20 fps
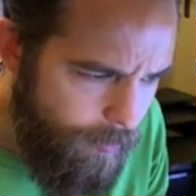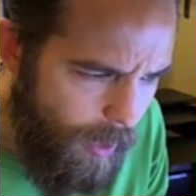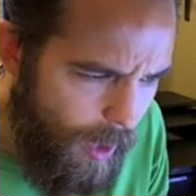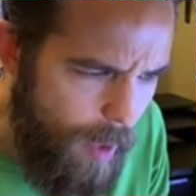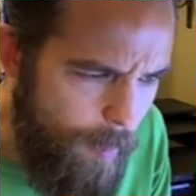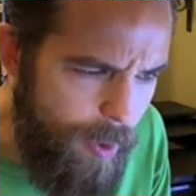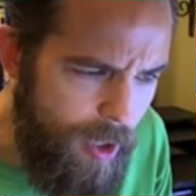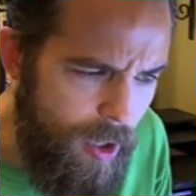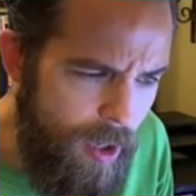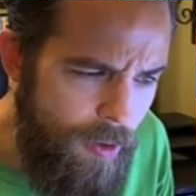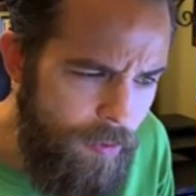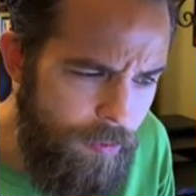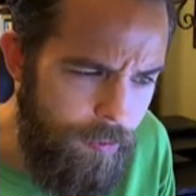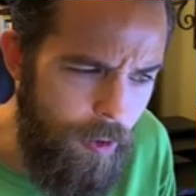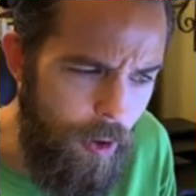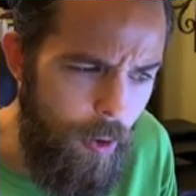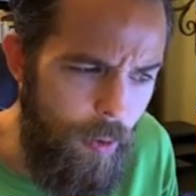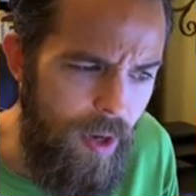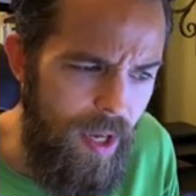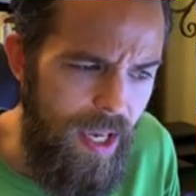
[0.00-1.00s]
But
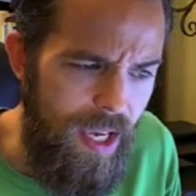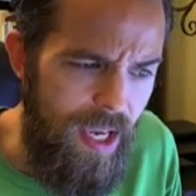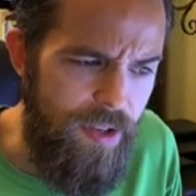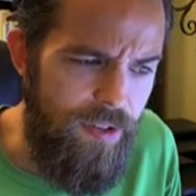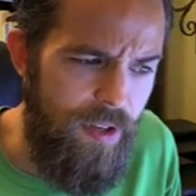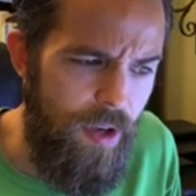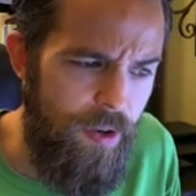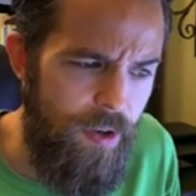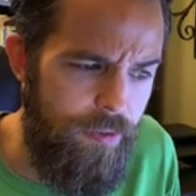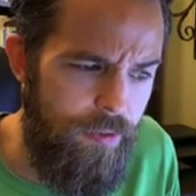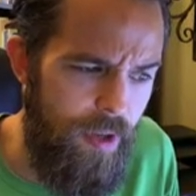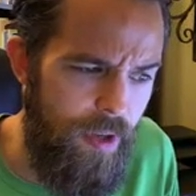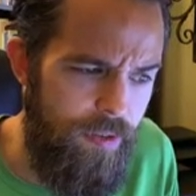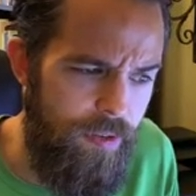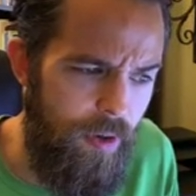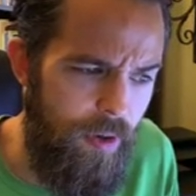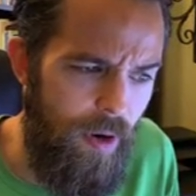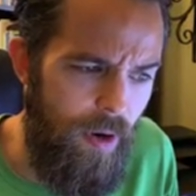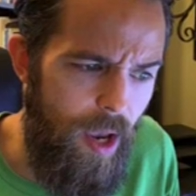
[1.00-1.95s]
also, it says here,